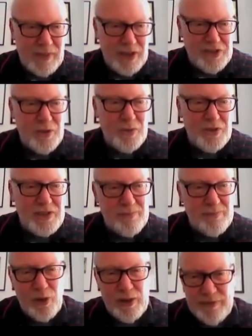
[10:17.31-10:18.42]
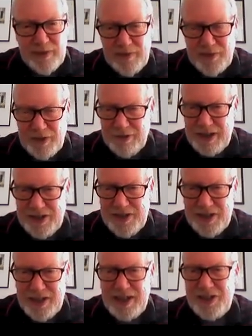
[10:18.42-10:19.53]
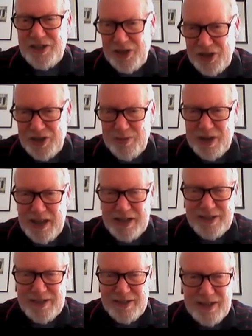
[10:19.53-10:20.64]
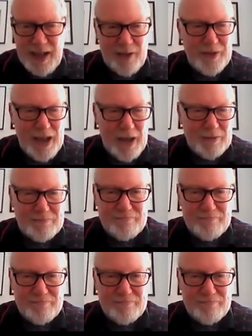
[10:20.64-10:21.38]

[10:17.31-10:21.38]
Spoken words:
So 7.5 degrees is 30 minutes, half an hour.